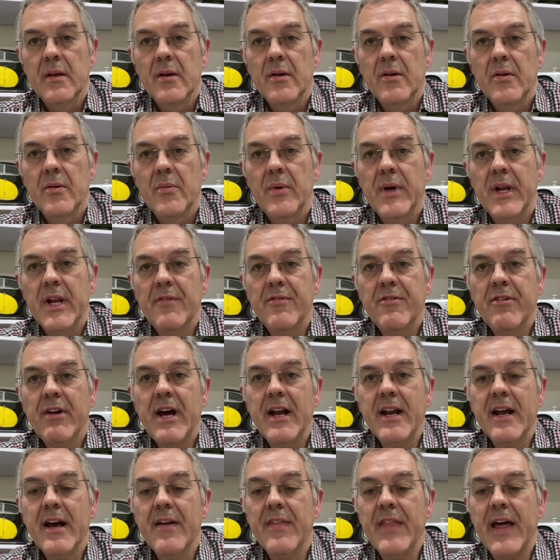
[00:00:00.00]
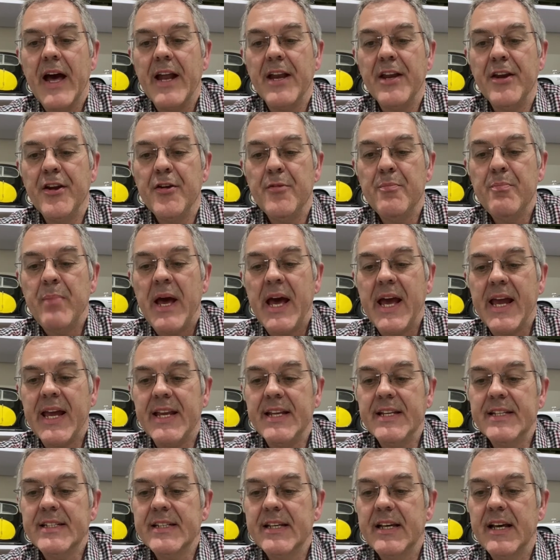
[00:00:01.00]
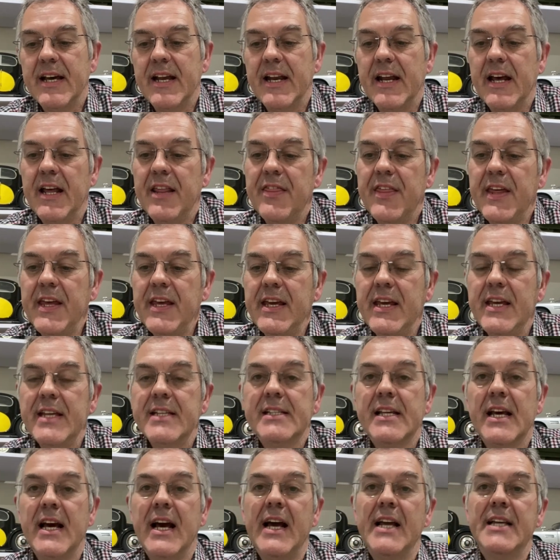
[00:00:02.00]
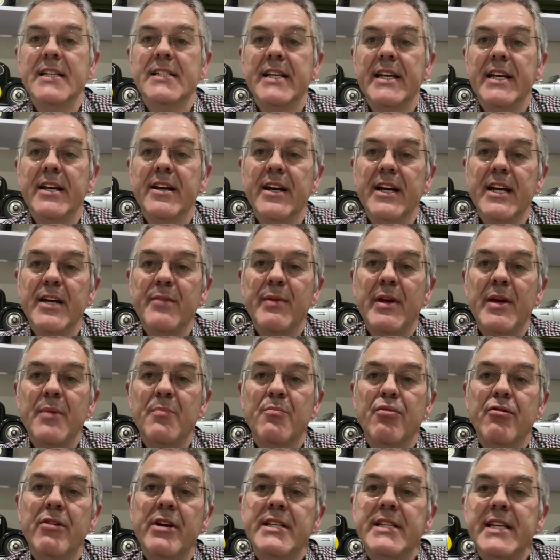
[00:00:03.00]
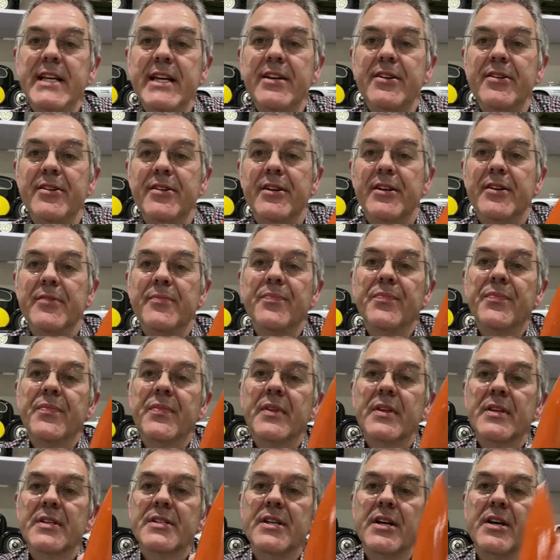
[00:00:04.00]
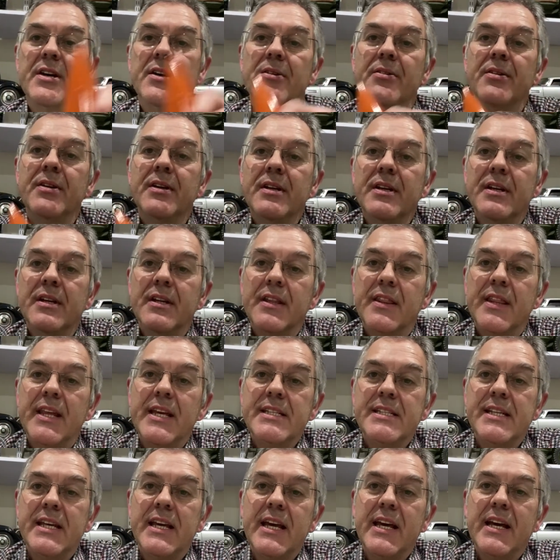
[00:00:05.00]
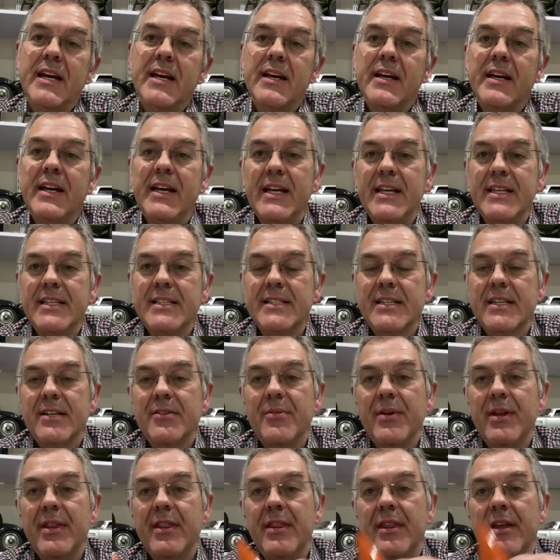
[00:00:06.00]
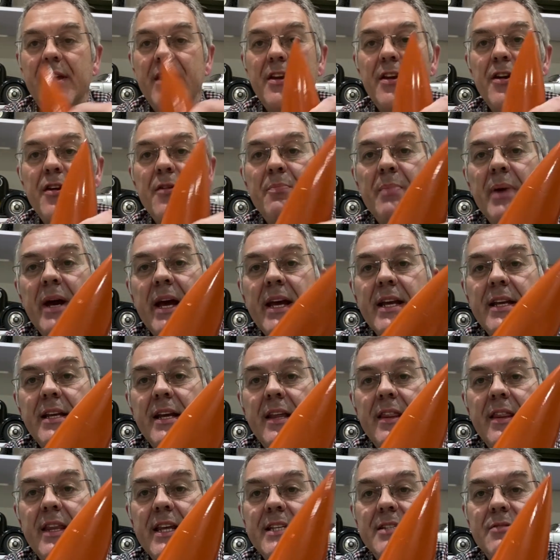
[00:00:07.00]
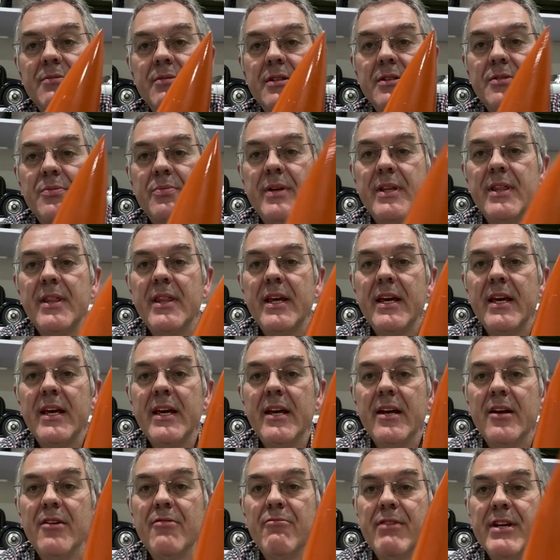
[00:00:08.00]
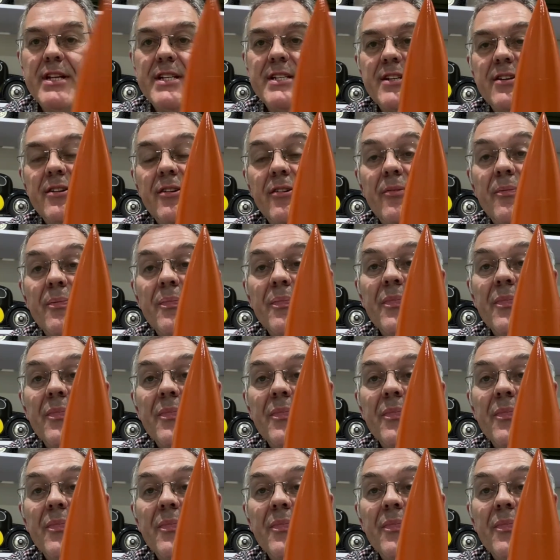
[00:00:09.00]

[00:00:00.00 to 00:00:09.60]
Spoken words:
Well, I've tried out that new paint and I think it's actually going to be pretty good. So this here is with the new paint and this was with the original.